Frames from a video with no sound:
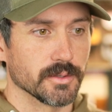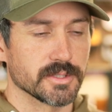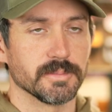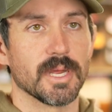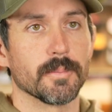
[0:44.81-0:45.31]

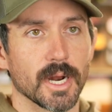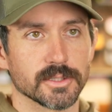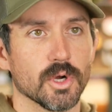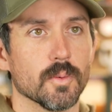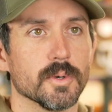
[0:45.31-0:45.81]
September,
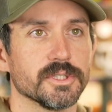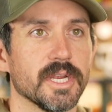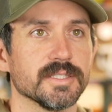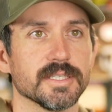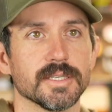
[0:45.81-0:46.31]
October,
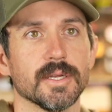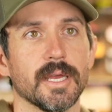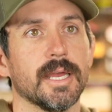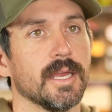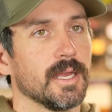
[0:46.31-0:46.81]
chasing
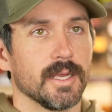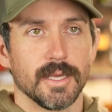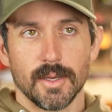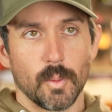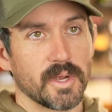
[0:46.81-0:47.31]

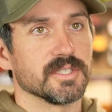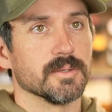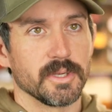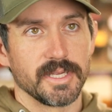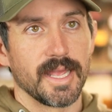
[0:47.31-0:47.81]

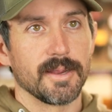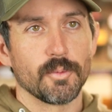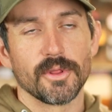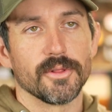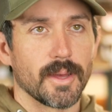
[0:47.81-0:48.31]
western big game,
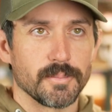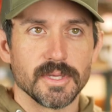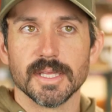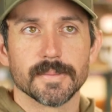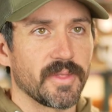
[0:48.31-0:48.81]
whether that
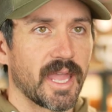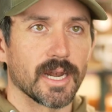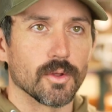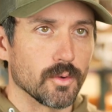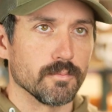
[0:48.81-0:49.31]
be
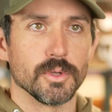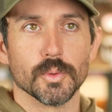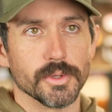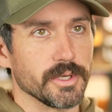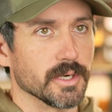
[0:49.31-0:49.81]
antelope,
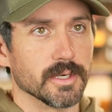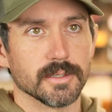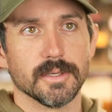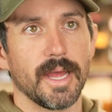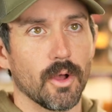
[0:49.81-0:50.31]
mule deer,
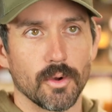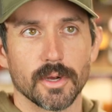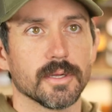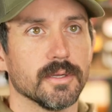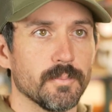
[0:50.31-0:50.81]

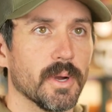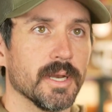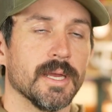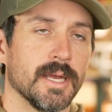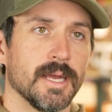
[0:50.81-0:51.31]
elk.
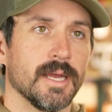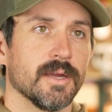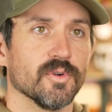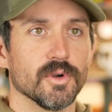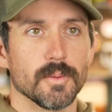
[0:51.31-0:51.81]
But
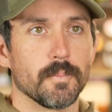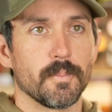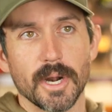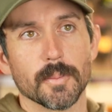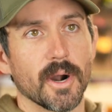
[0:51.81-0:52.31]
for the
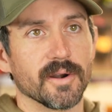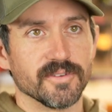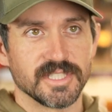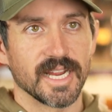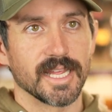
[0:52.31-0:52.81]
better part of a
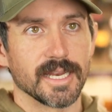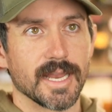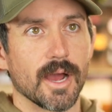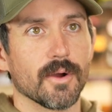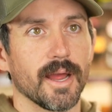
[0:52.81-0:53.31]
decade
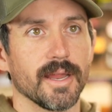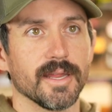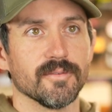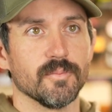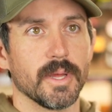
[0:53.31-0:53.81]
now, I
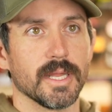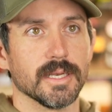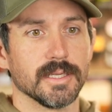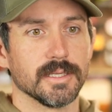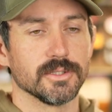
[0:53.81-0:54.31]
have
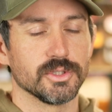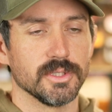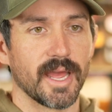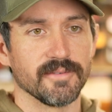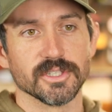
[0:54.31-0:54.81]
been
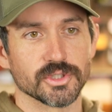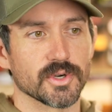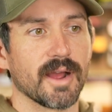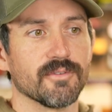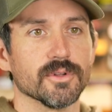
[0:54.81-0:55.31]
having to
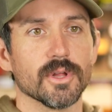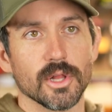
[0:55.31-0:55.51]
travel a